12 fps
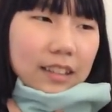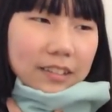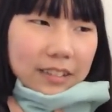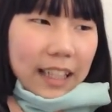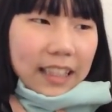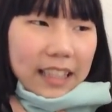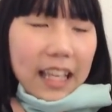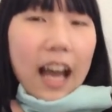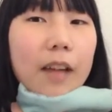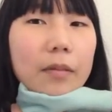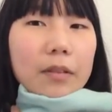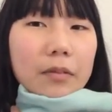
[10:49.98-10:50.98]
lately
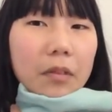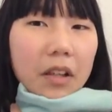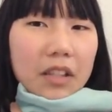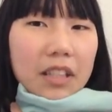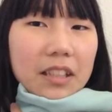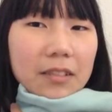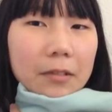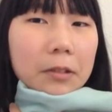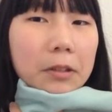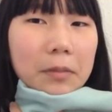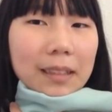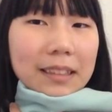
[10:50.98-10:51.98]
I've been watching
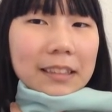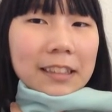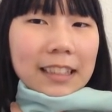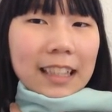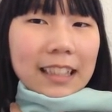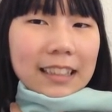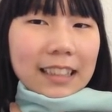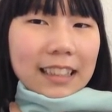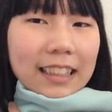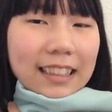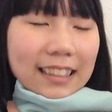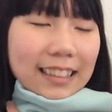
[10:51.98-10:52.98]
Osomatsu-san
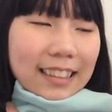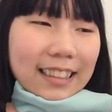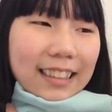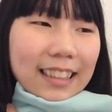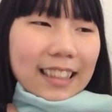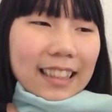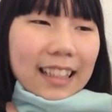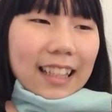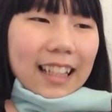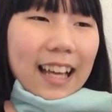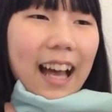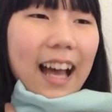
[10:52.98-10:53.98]

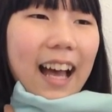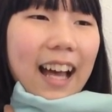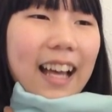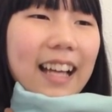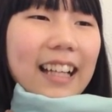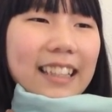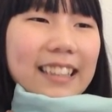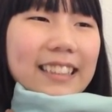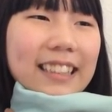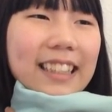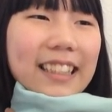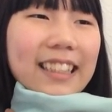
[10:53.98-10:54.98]

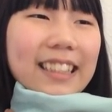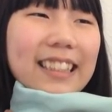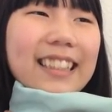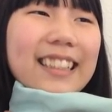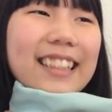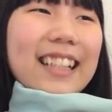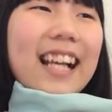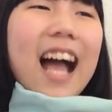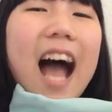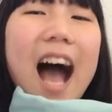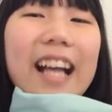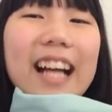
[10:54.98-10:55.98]
and
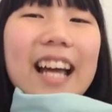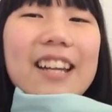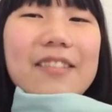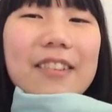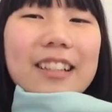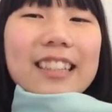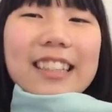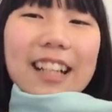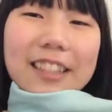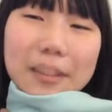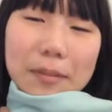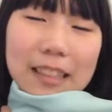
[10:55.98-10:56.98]
I kind of want to
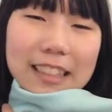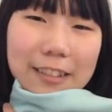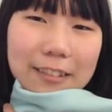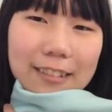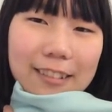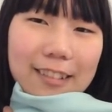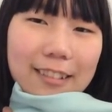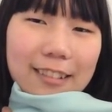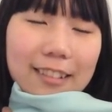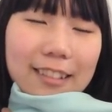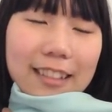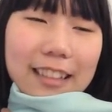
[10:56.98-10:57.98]
cosplay
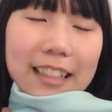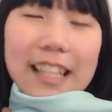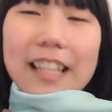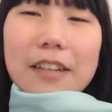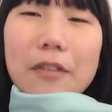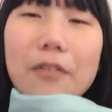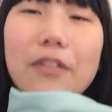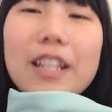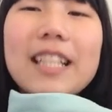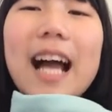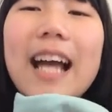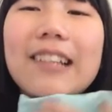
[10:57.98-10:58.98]
Totoko in her
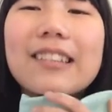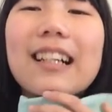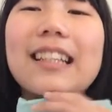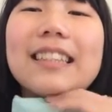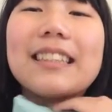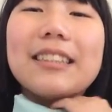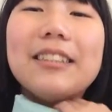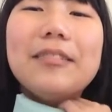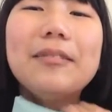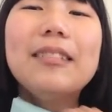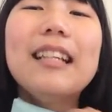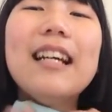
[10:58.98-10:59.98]
fish idol
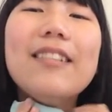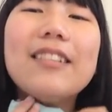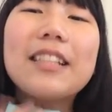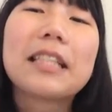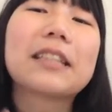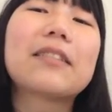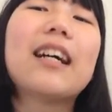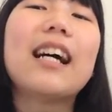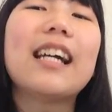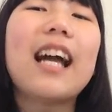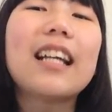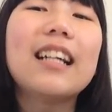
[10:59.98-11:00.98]
costume, which is
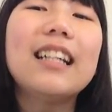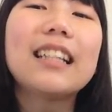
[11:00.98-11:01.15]
why I got